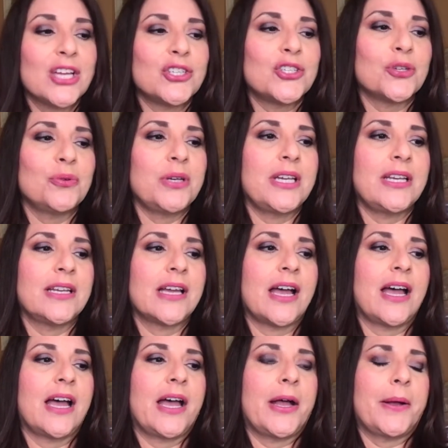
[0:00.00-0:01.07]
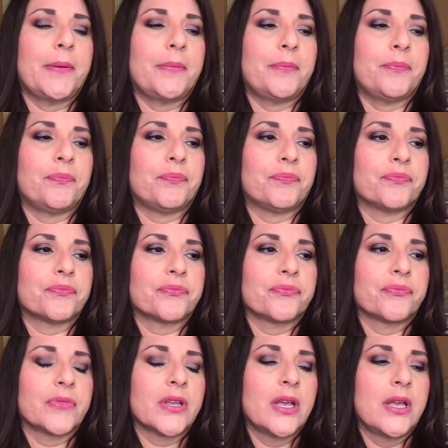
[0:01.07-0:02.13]
doing um,
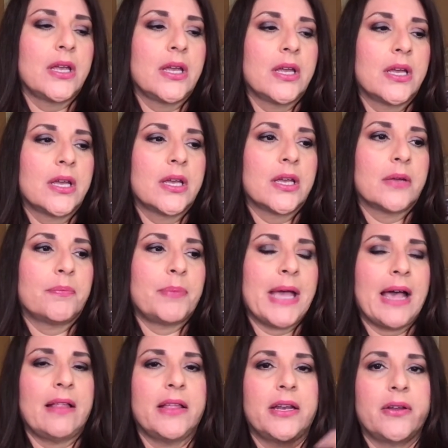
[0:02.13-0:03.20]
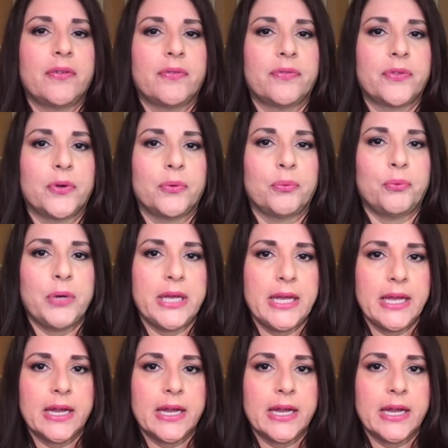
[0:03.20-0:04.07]
palette of the week